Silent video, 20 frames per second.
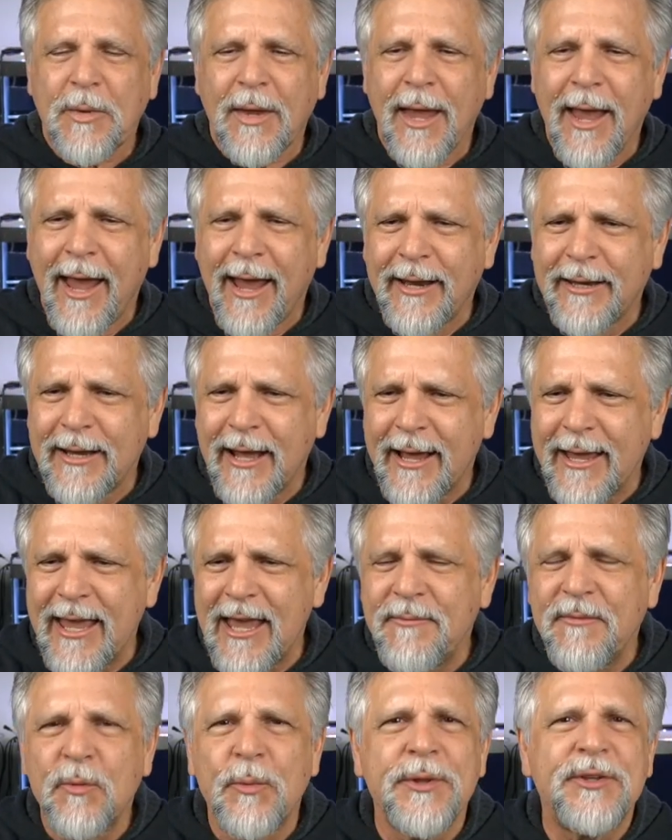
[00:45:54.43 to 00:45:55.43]
And uh,
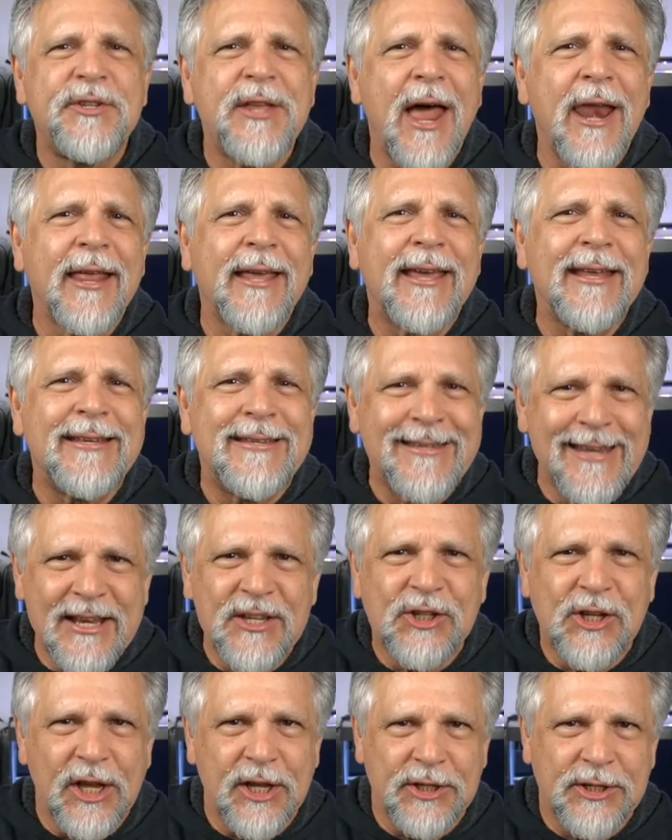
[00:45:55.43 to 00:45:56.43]
even with delicate
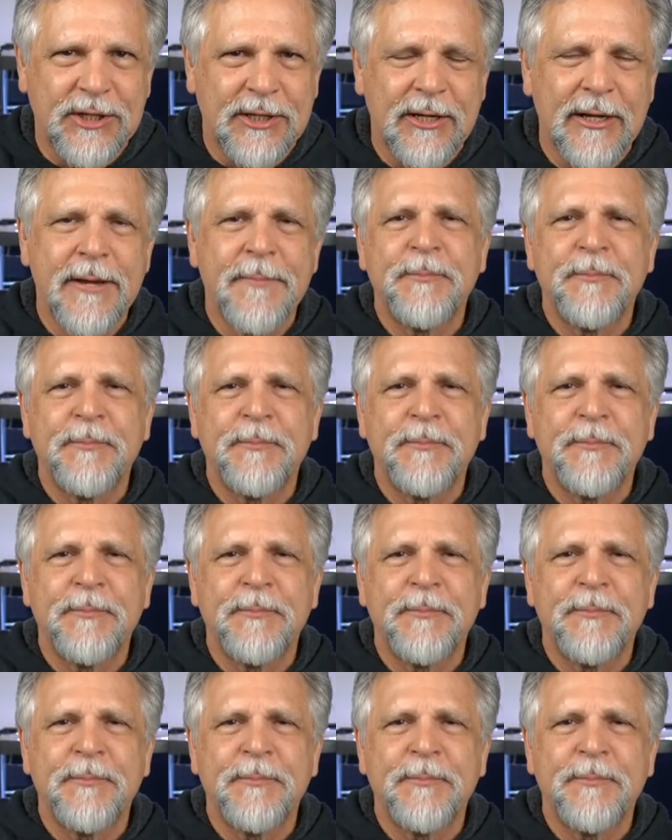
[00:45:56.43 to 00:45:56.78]
discus,